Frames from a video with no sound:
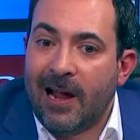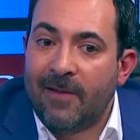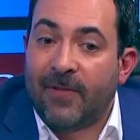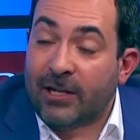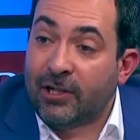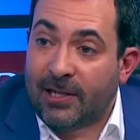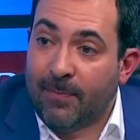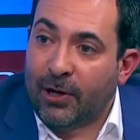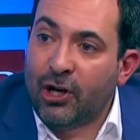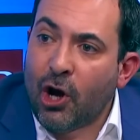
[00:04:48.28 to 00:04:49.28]
If there's
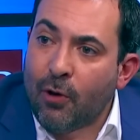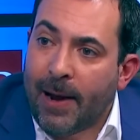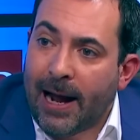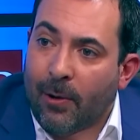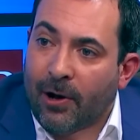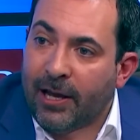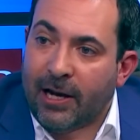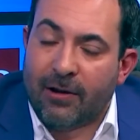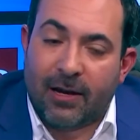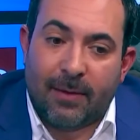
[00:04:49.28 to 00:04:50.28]
simply no power
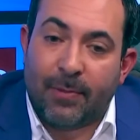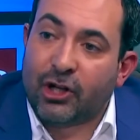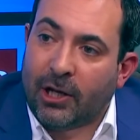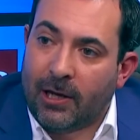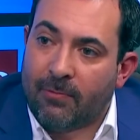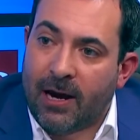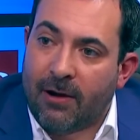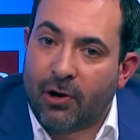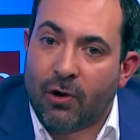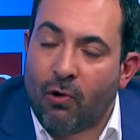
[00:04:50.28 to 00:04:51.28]
in a particular
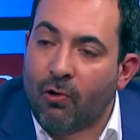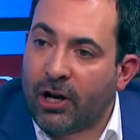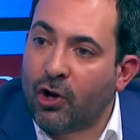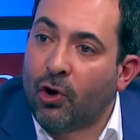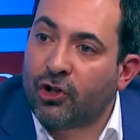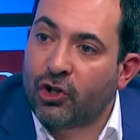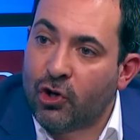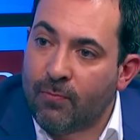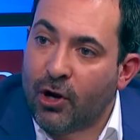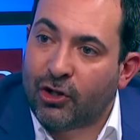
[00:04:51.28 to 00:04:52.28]
area, or it costs
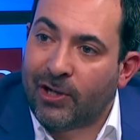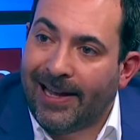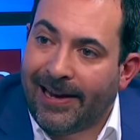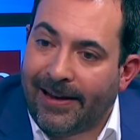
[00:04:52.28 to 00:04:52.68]
too much to get